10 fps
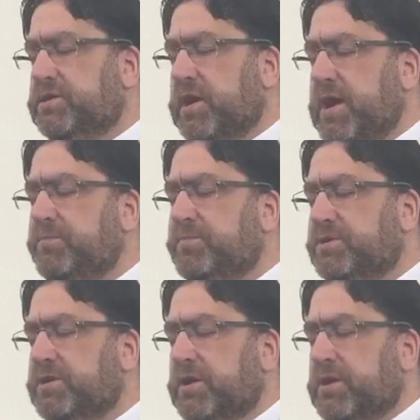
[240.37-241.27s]

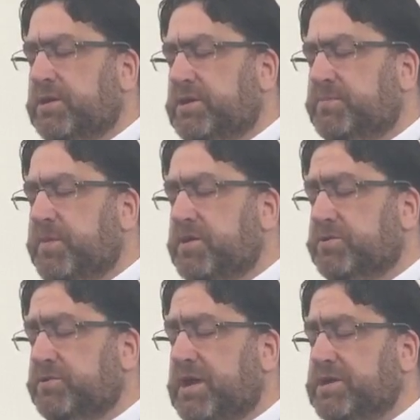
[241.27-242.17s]
times, these
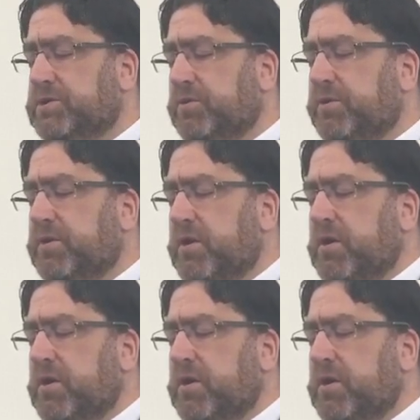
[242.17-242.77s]
special days, Lord,